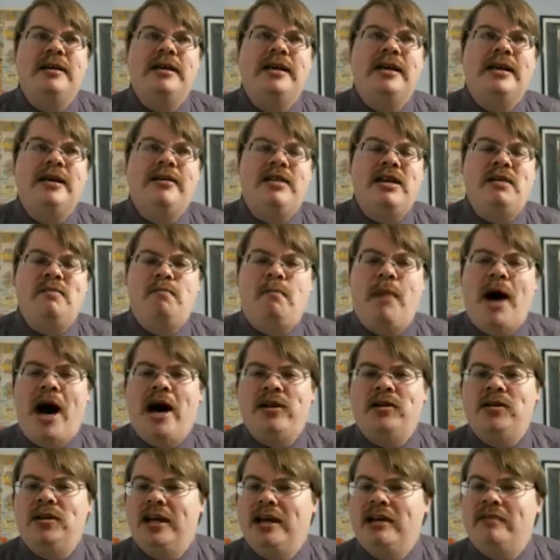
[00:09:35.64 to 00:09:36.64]
the
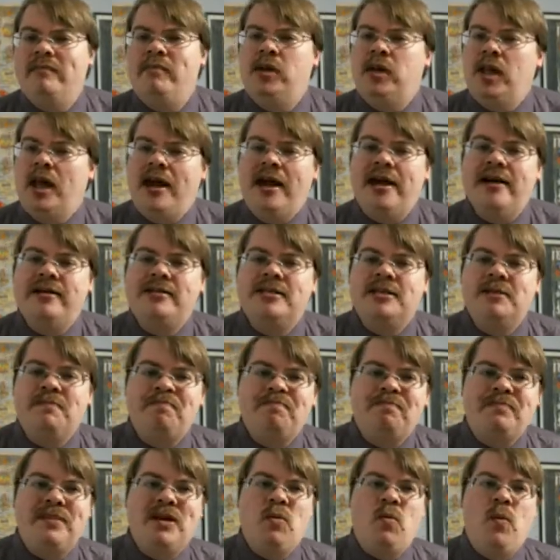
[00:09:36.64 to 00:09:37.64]
bottling plant
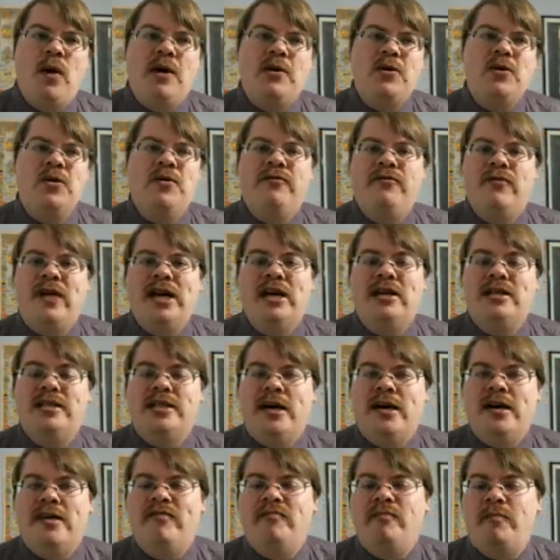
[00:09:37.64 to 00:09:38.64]
where you fight a
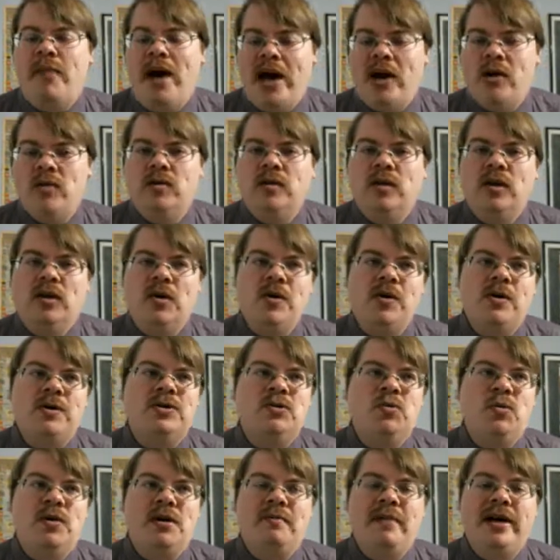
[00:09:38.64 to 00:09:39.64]
ton of lurks
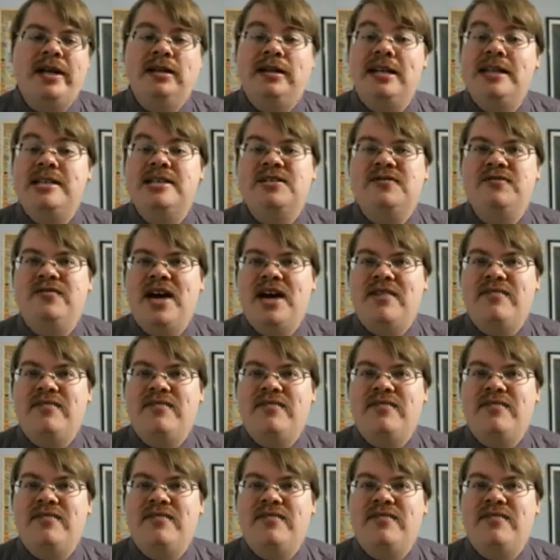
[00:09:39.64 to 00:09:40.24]
one of my least favorite